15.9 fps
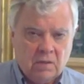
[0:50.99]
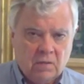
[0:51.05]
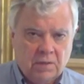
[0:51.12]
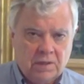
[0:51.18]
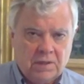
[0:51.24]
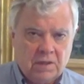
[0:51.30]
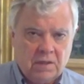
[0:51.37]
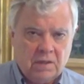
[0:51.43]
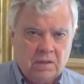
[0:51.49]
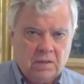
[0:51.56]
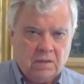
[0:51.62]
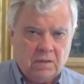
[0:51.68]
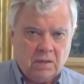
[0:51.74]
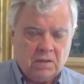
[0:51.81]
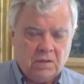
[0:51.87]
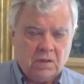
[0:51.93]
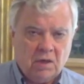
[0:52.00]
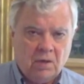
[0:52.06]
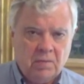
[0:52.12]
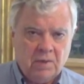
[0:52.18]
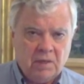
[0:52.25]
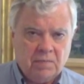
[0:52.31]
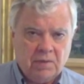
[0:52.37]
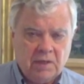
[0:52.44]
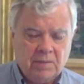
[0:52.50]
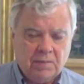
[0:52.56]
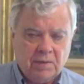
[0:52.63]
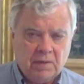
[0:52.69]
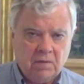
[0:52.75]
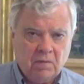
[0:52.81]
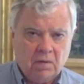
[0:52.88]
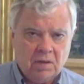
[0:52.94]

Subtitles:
which is so many people who